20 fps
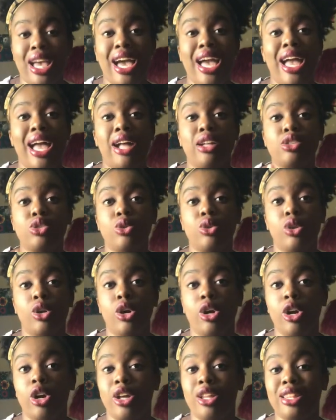I had to
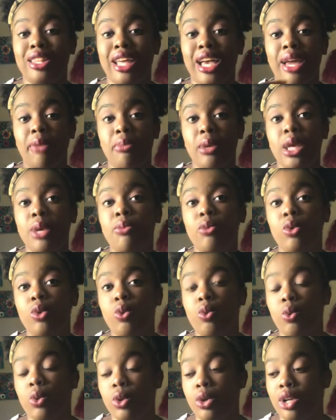learn that
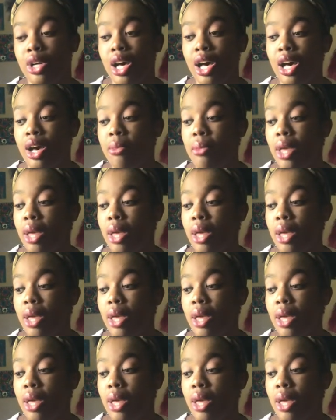people will come